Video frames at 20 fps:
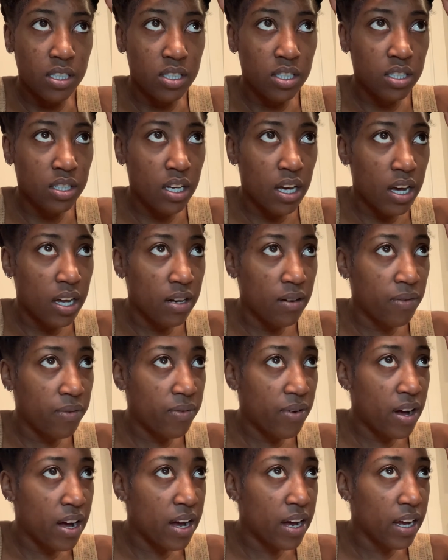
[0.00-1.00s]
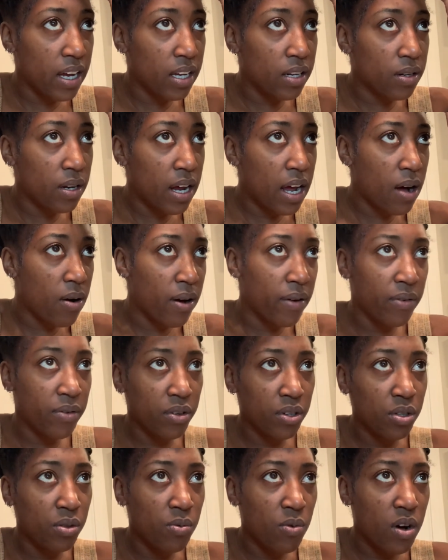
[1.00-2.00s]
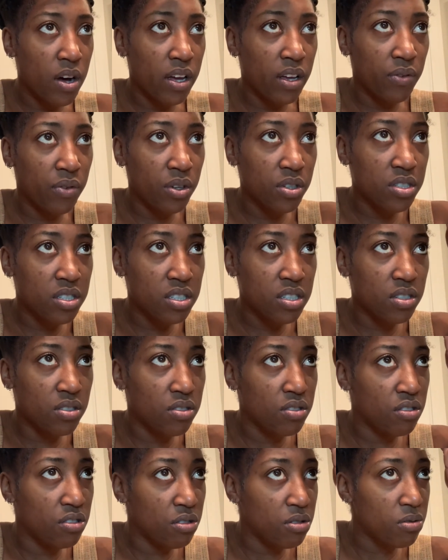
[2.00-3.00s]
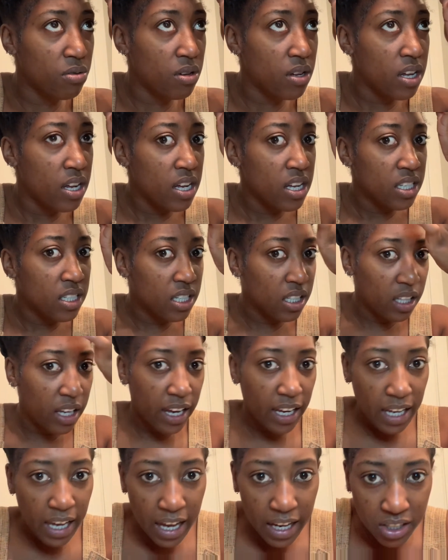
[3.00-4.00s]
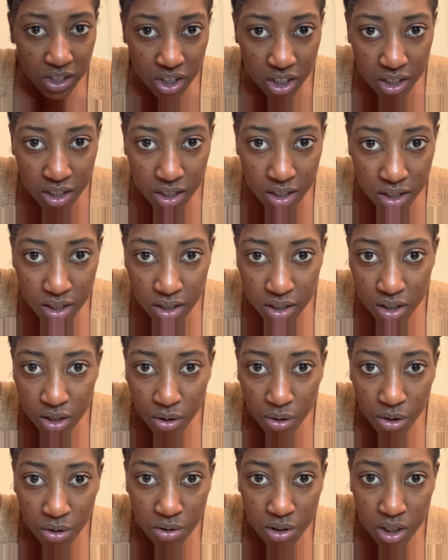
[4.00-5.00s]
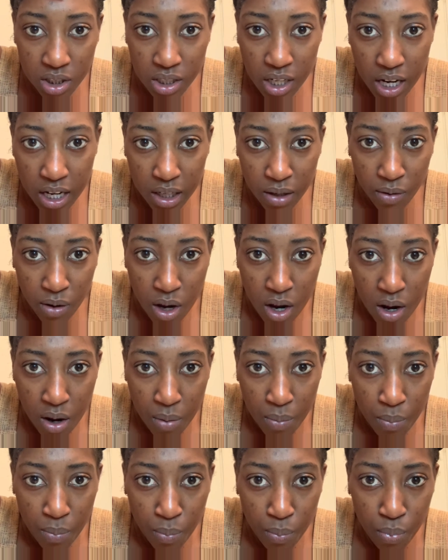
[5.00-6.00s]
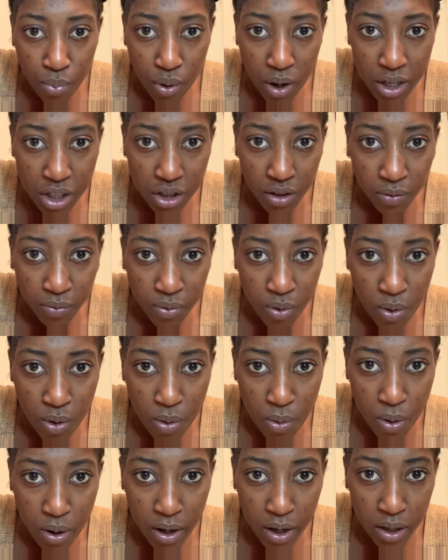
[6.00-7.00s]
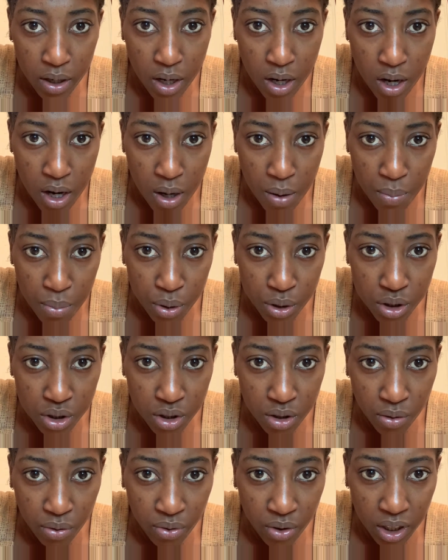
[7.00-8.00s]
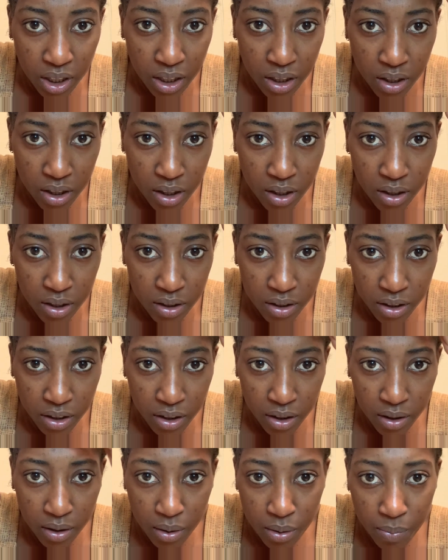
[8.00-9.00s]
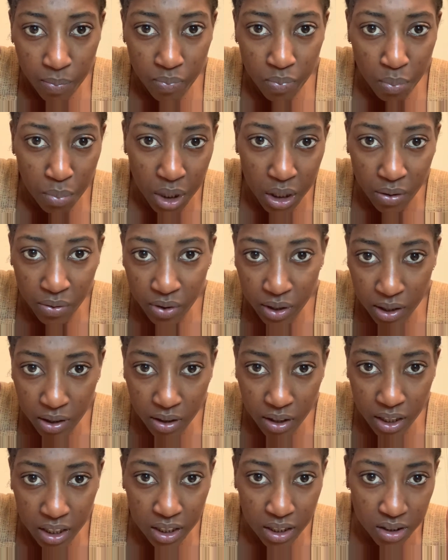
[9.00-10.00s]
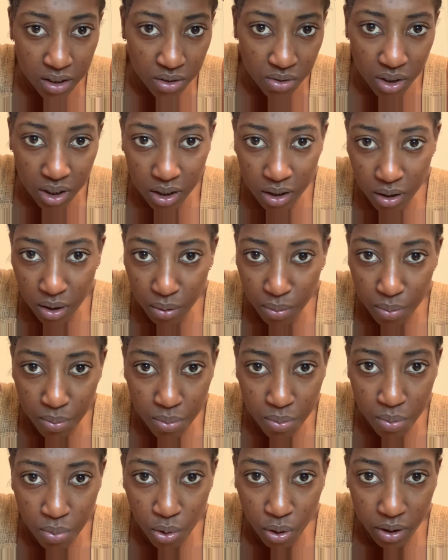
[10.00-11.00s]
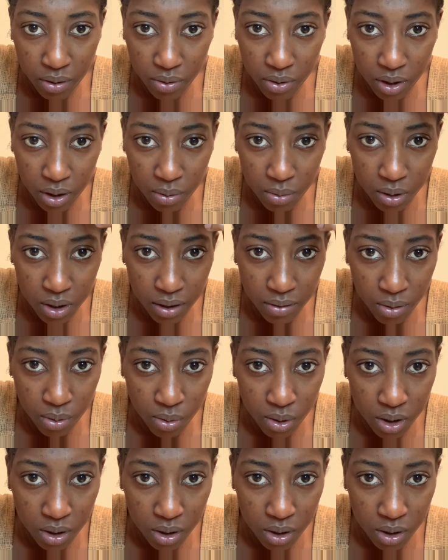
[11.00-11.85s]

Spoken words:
find however you want. If you're still new to laying edges, so you just kind of brush it forward, put your finger or your middle finger or index finger or pointer finger, whatever one you want,